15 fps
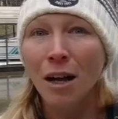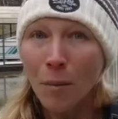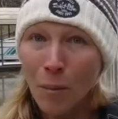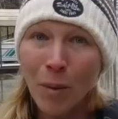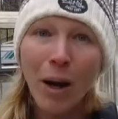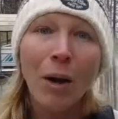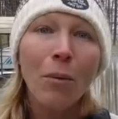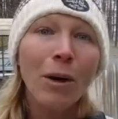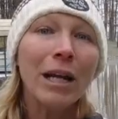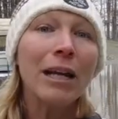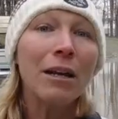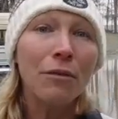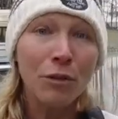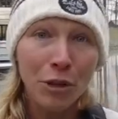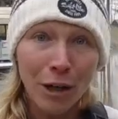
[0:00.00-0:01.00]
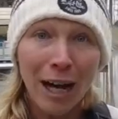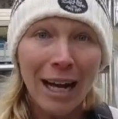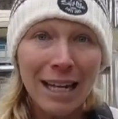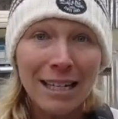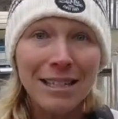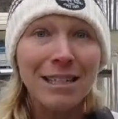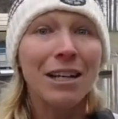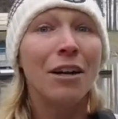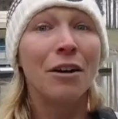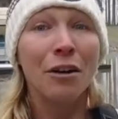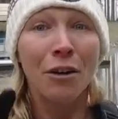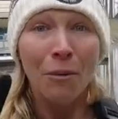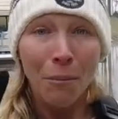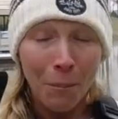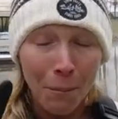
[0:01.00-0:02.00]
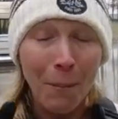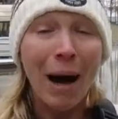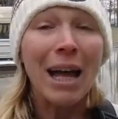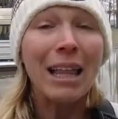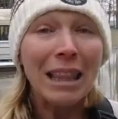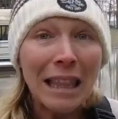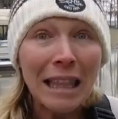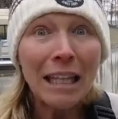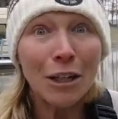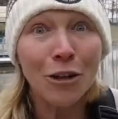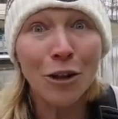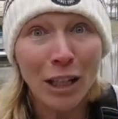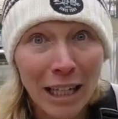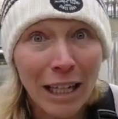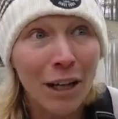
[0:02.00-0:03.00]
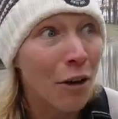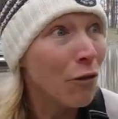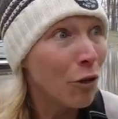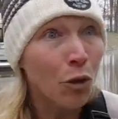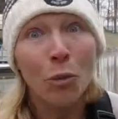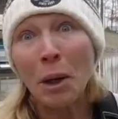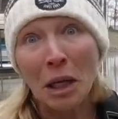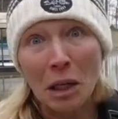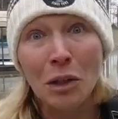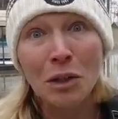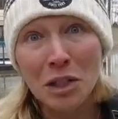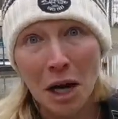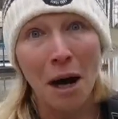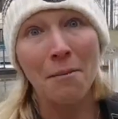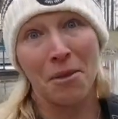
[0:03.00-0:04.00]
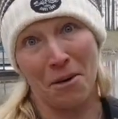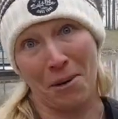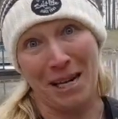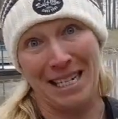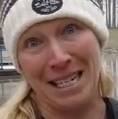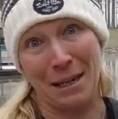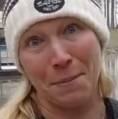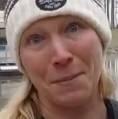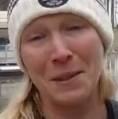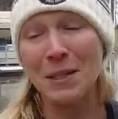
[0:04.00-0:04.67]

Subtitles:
But I want to give you guys my literally for real top 3 tips.